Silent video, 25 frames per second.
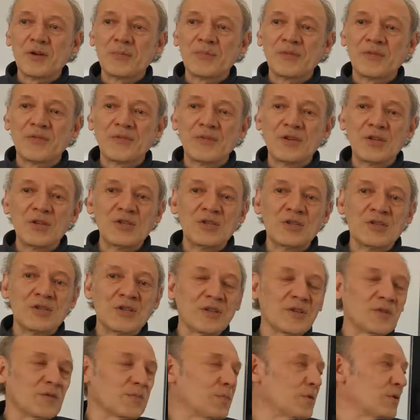
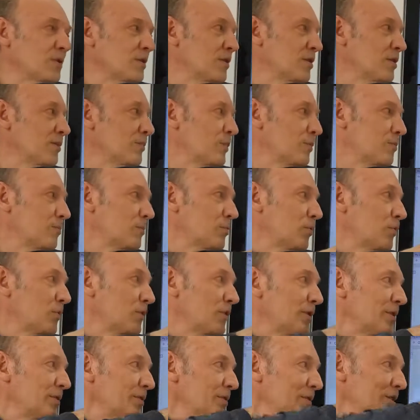observation has become a
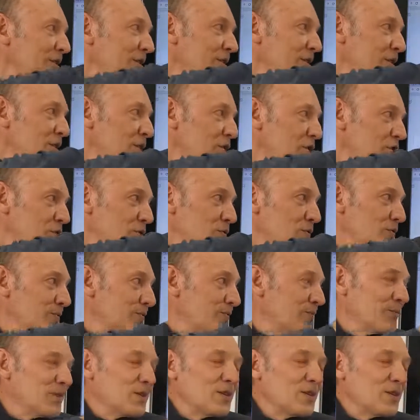political issue,